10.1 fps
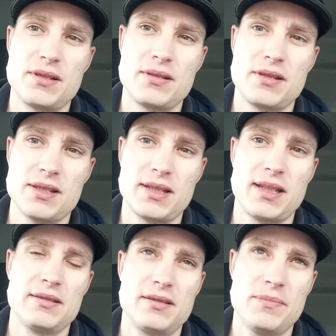because I
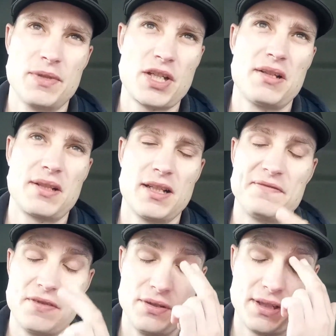get my shell card
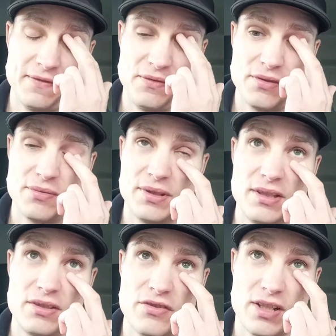for UK Fuels. We'll need
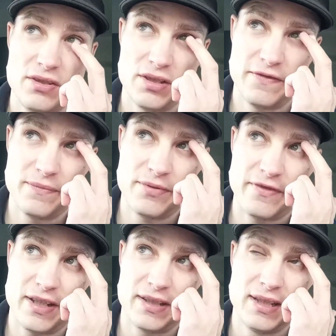to try and use a different
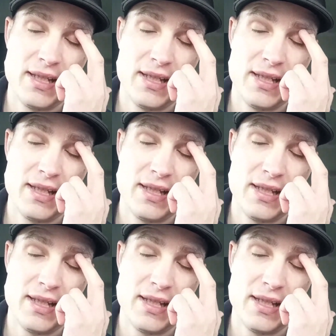provider.